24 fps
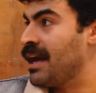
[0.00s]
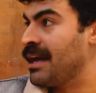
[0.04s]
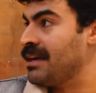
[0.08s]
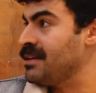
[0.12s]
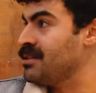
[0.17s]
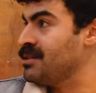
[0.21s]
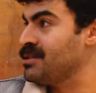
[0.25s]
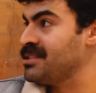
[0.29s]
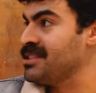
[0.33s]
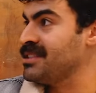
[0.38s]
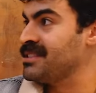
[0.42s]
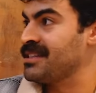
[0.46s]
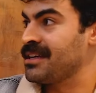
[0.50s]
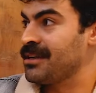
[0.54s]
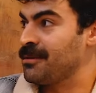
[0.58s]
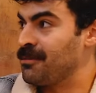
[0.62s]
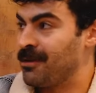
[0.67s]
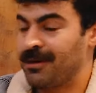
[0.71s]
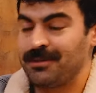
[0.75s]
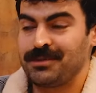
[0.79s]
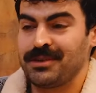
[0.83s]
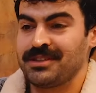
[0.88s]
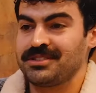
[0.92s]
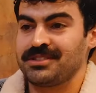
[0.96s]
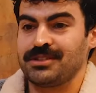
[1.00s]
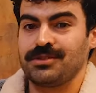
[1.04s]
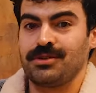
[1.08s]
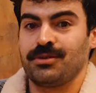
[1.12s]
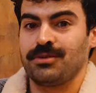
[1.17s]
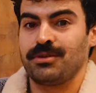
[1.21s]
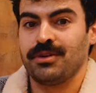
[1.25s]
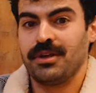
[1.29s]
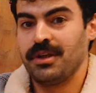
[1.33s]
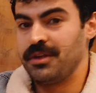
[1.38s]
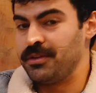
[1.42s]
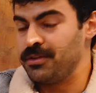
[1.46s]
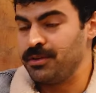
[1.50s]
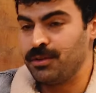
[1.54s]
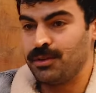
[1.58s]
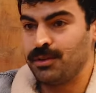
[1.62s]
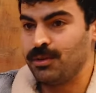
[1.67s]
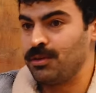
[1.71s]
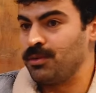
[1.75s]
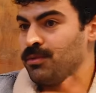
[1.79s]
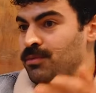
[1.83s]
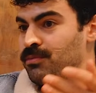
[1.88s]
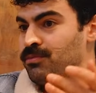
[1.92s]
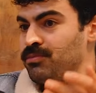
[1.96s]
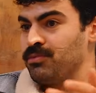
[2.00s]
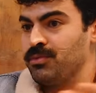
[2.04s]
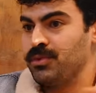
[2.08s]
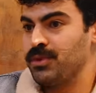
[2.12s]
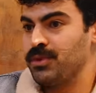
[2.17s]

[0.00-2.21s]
at UC Santa Barbara, so you'll you'll